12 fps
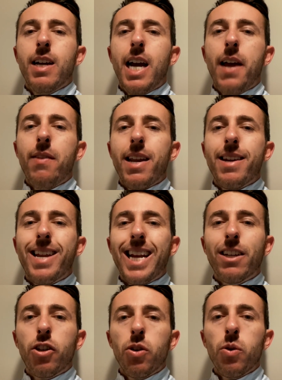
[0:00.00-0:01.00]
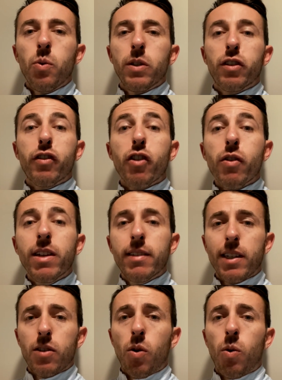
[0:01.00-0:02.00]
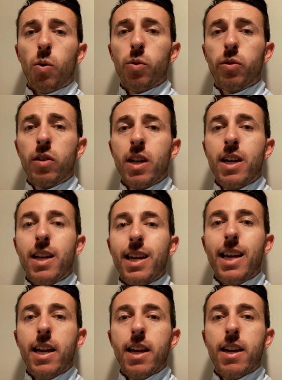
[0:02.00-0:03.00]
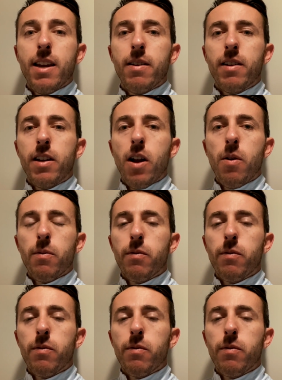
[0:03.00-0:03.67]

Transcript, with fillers: And then day two was thirty-six holes in, you know,